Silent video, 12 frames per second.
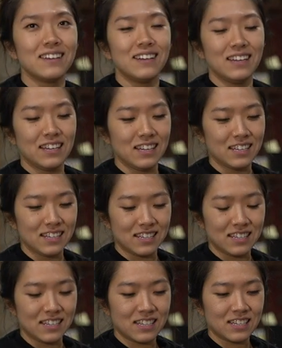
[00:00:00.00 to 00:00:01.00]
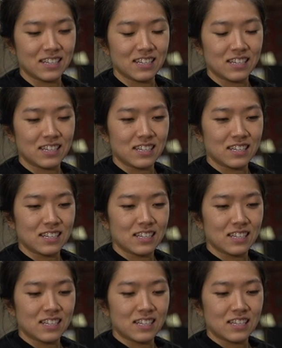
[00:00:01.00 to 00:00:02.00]

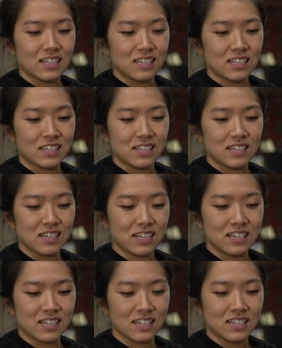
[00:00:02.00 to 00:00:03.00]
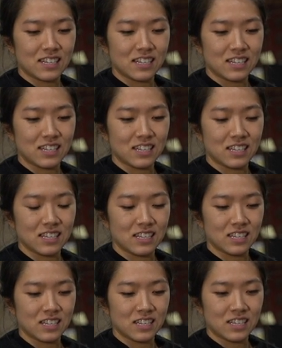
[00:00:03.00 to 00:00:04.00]

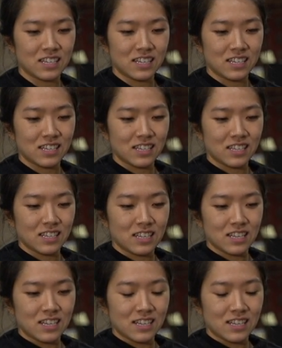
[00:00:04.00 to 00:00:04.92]
(silent)